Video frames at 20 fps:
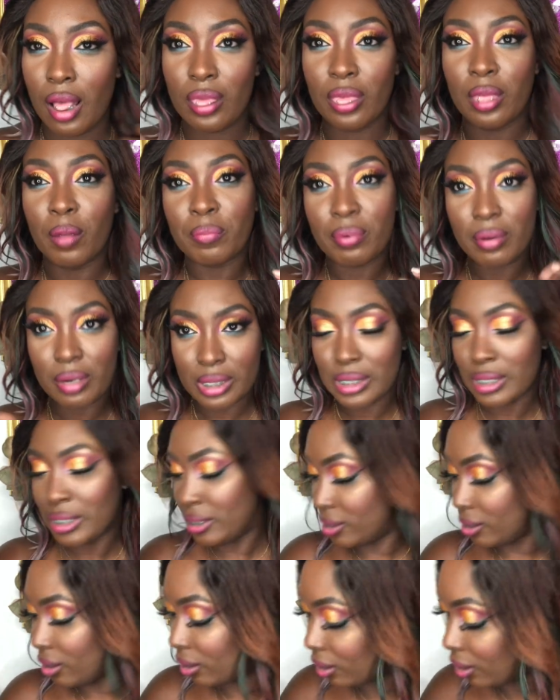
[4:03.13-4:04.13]
the process
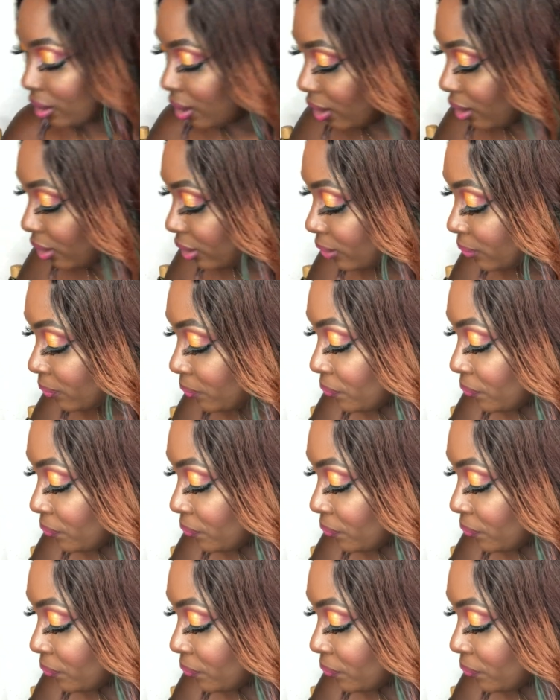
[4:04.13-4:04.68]
along.